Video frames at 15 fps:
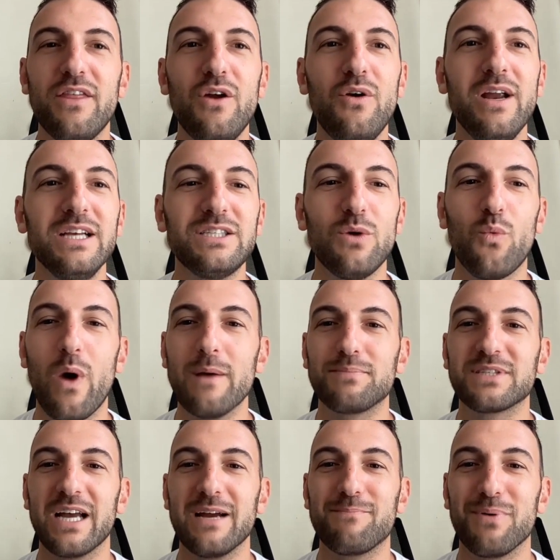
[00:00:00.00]
There is a
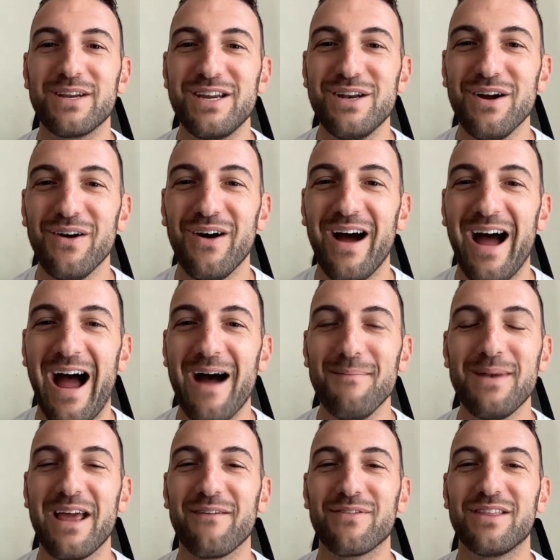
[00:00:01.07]
website, but, you know,
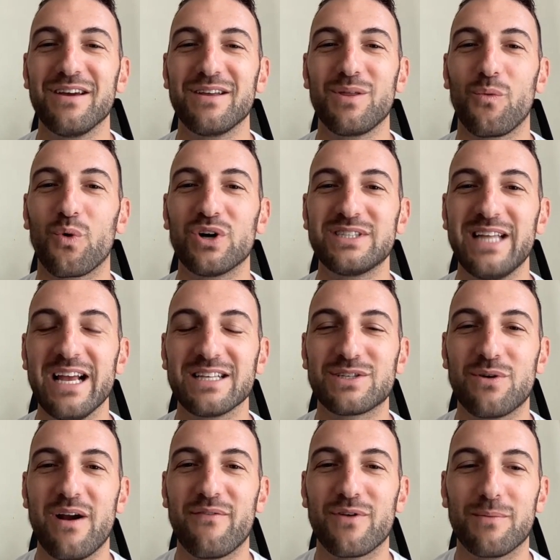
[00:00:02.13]
I'm going to have the, the worst
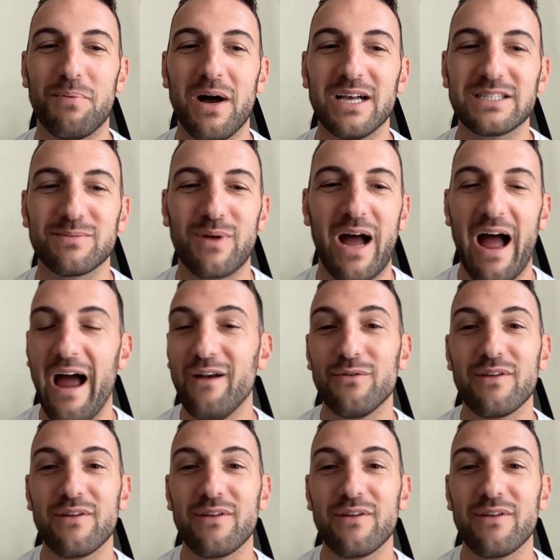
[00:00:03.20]
answer ever possible.